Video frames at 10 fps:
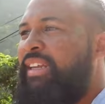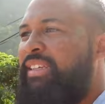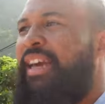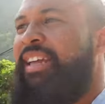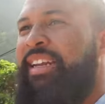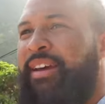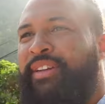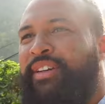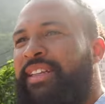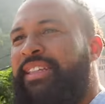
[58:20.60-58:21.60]
Let's get in and have a
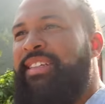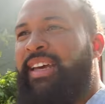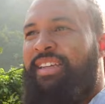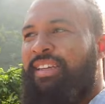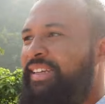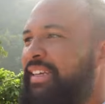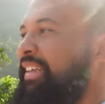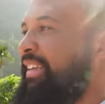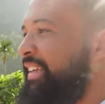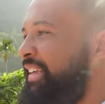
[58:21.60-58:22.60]
look at this tent.
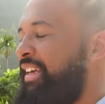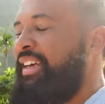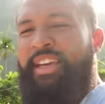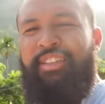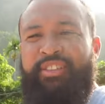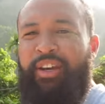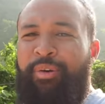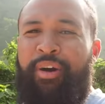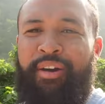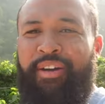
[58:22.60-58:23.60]
It's so
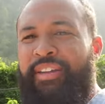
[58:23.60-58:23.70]
hot.